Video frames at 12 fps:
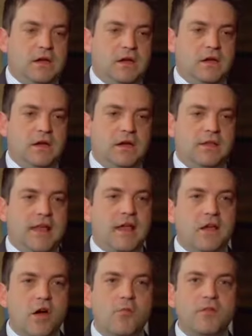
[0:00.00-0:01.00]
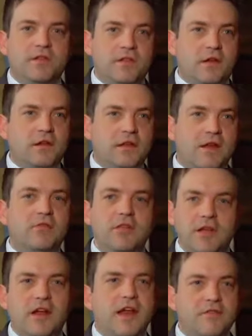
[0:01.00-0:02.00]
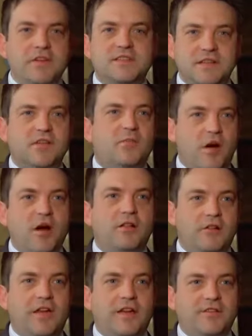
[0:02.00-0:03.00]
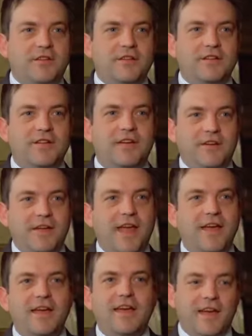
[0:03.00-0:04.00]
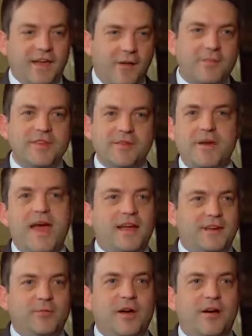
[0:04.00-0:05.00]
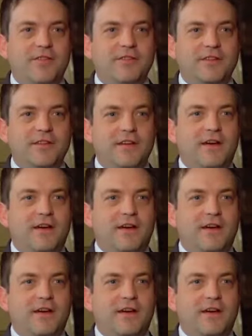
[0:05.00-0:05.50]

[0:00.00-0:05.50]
And that comb is literally on every single PAR location, okay? It comes in a pack of 12.